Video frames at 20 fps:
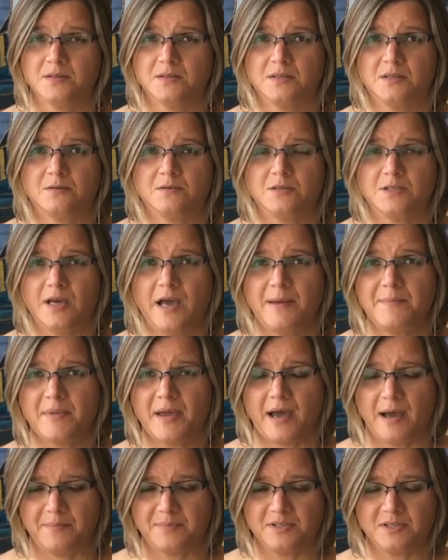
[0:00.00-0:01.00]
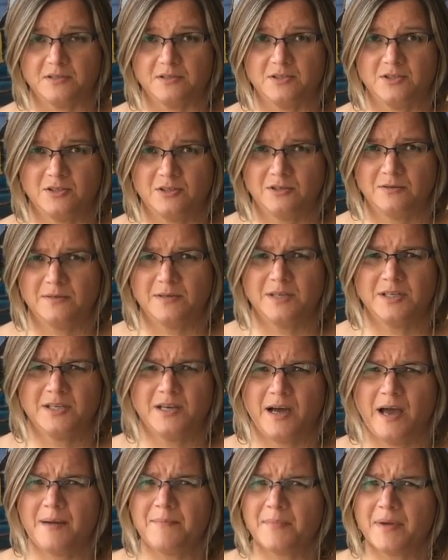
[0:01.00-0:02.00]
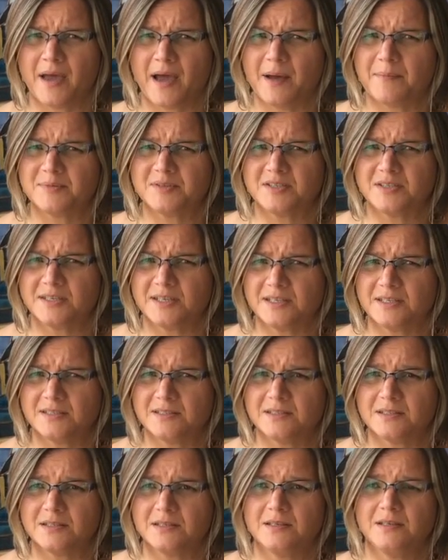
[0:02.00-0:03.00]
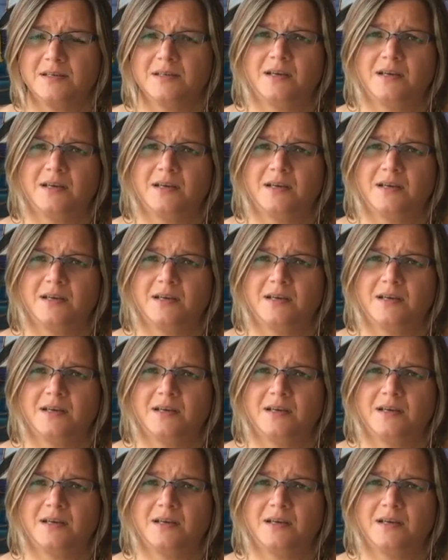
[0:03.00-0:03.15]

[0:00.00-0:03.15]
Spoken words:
So, time capsules. Do you know what a time capsule is?